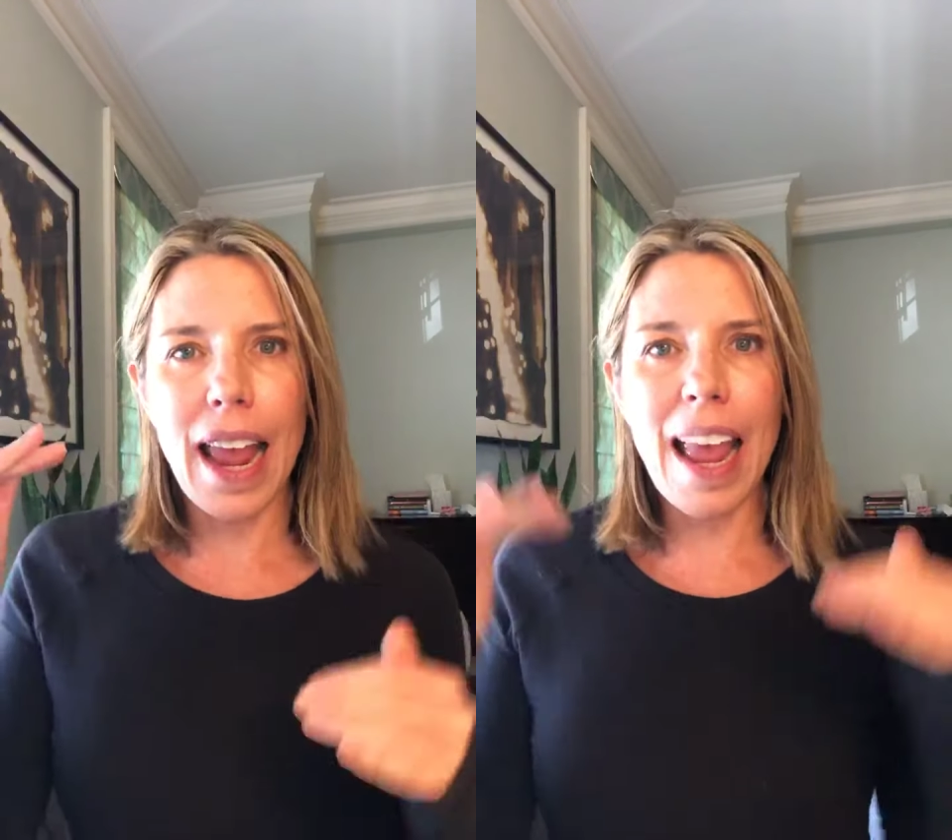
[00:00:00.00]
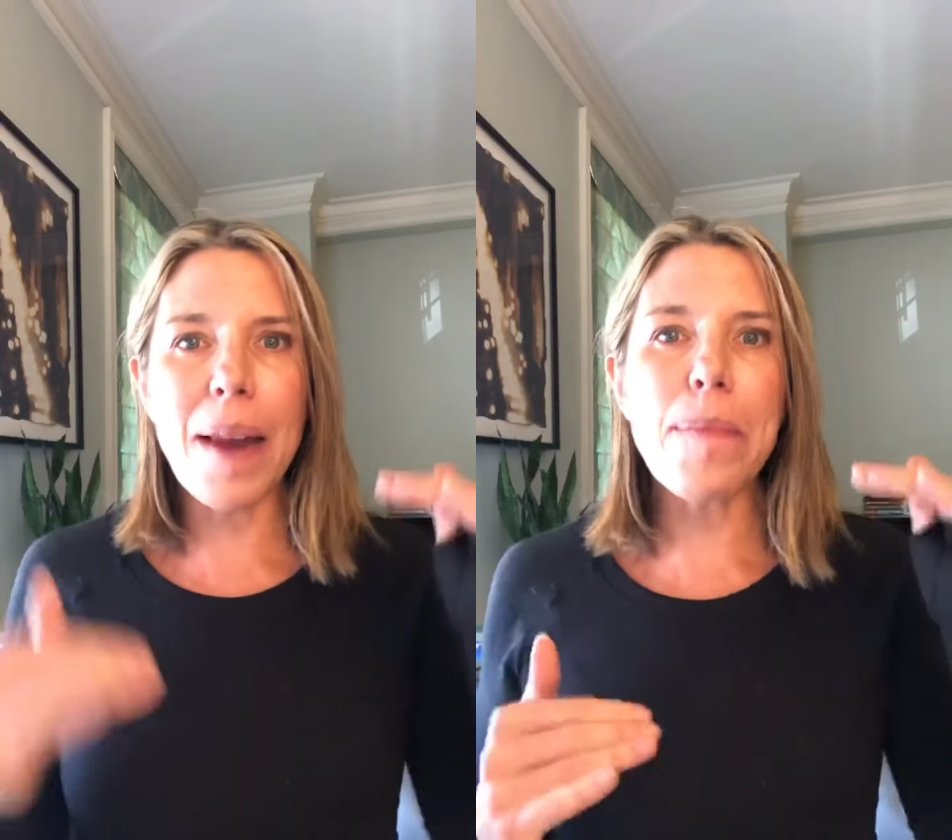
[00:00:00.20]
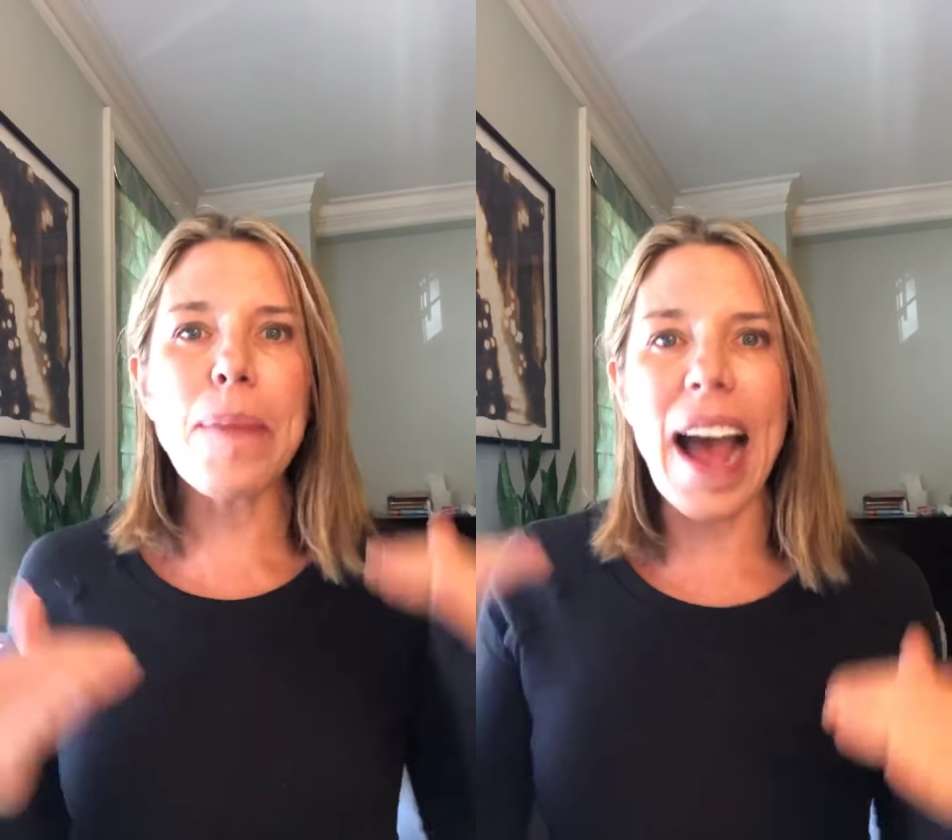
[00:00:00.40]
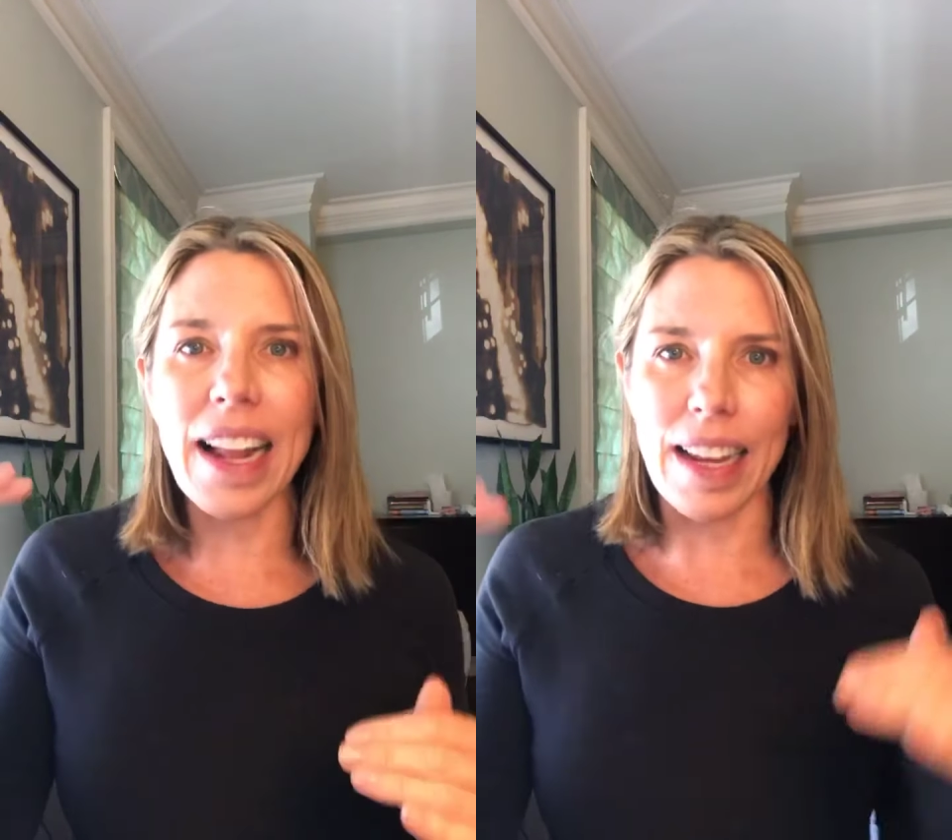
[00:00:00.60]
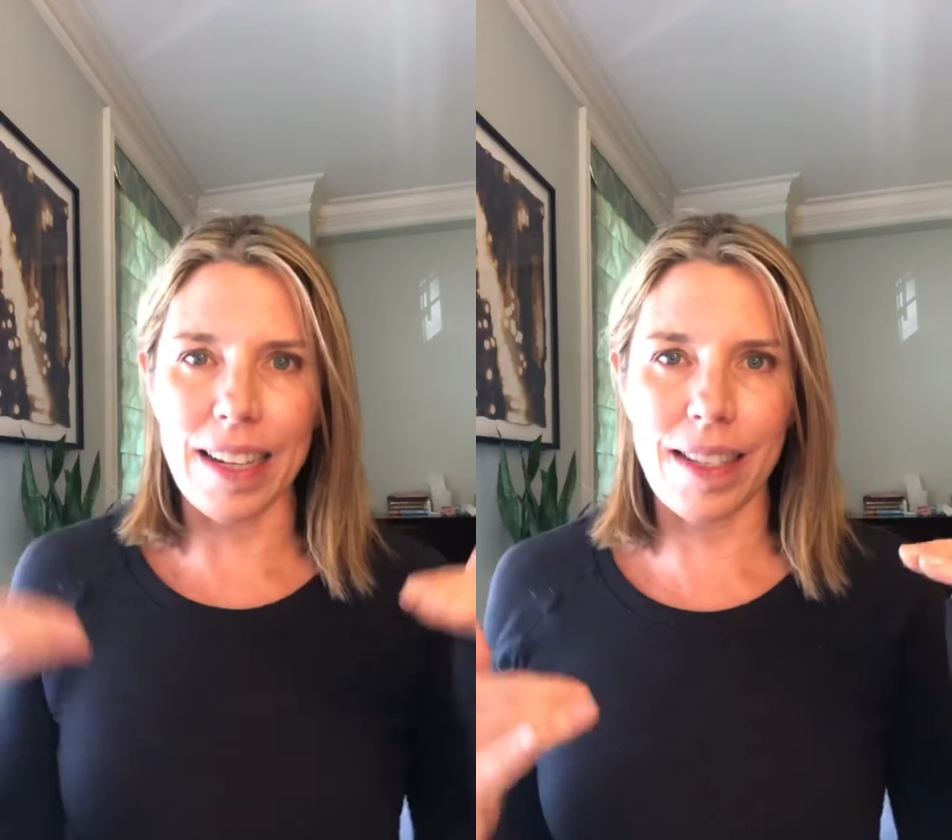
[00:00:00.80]
and
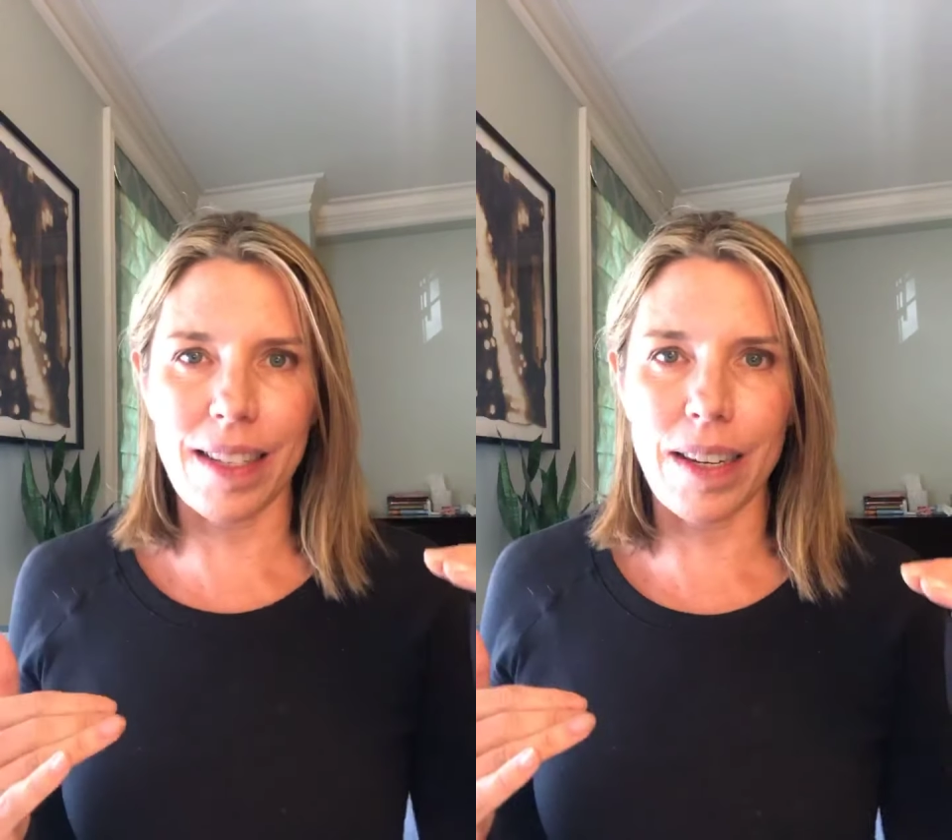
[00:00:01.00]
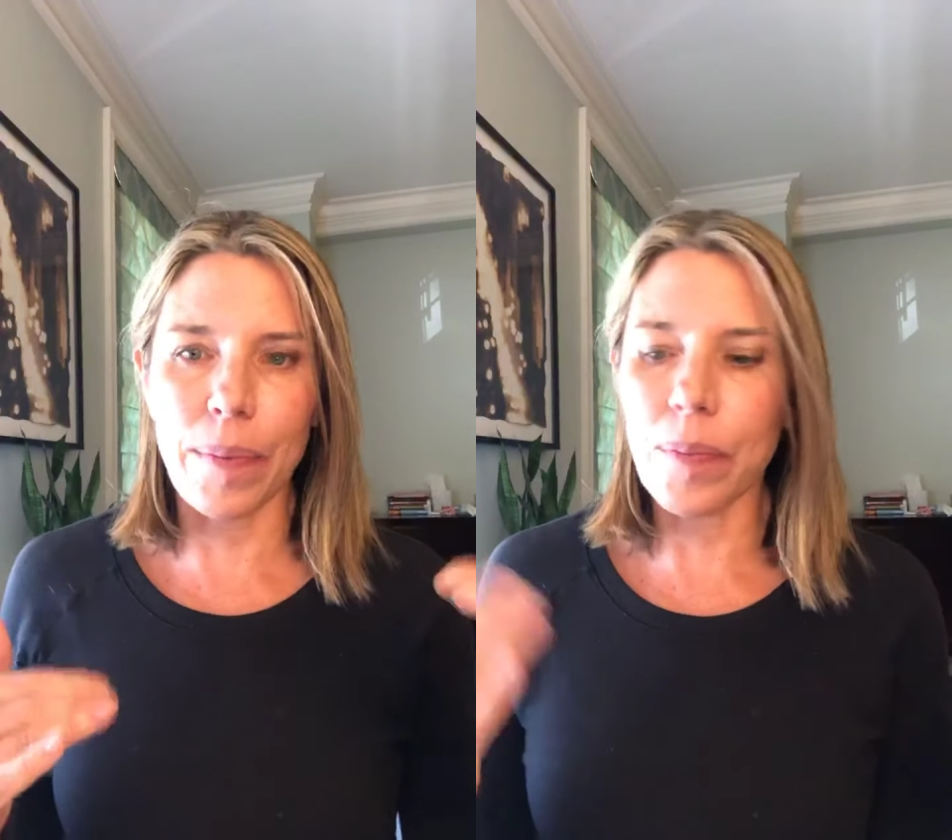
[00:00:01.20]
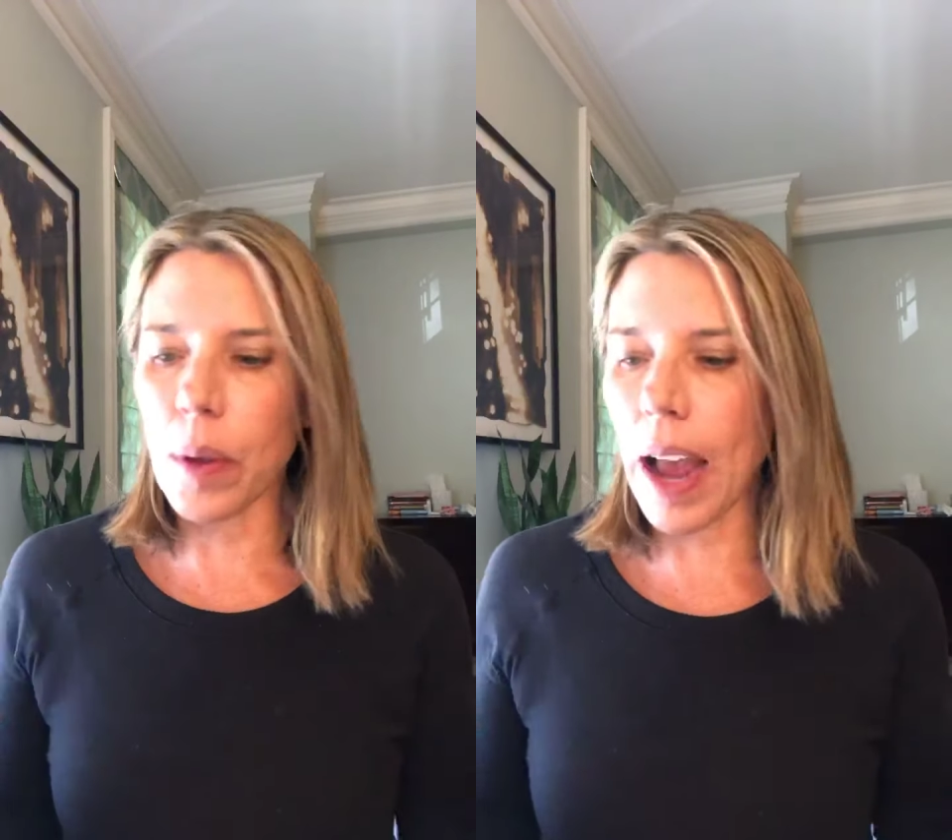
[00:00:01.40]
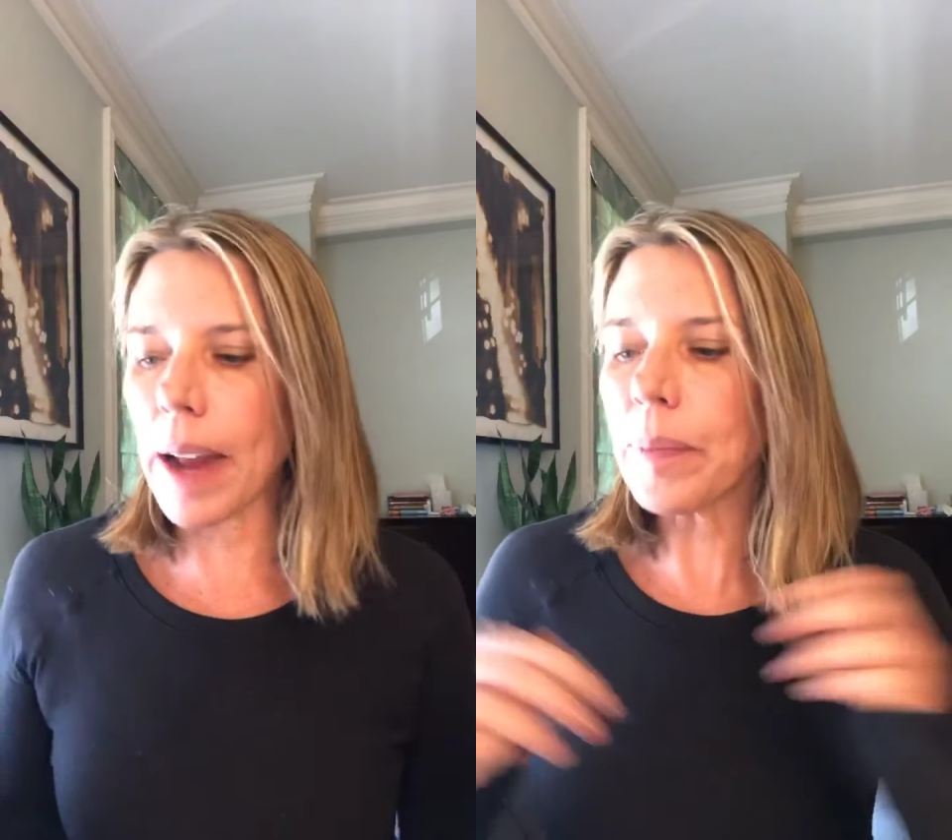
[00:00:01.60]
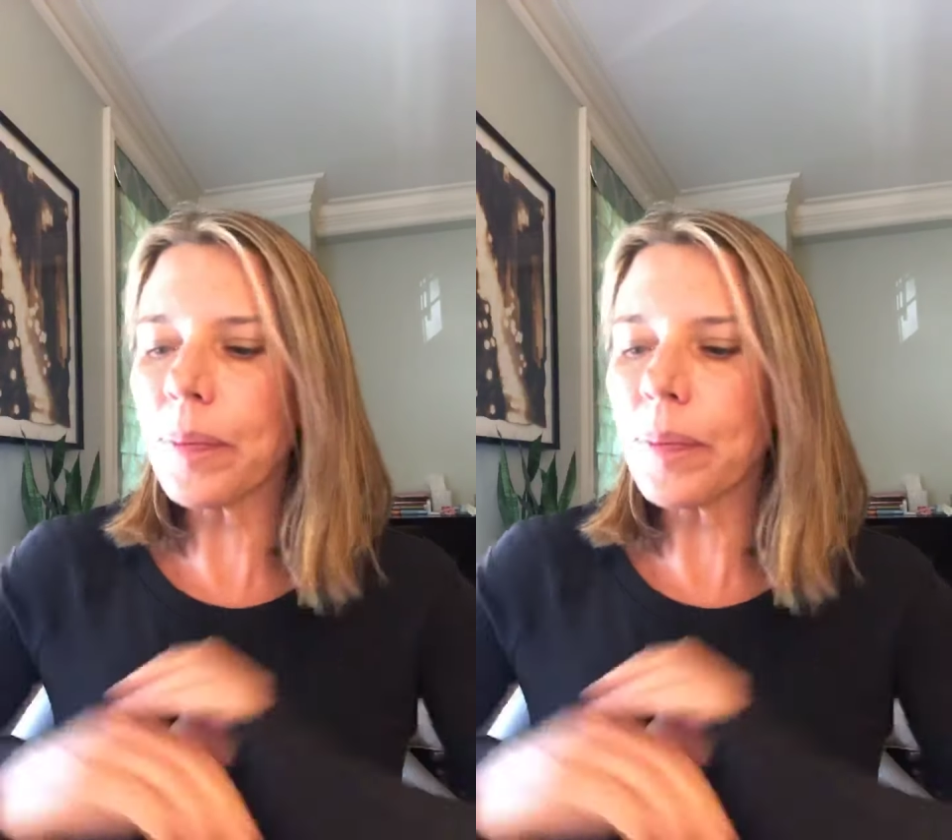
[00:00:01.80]
balanced. Okay,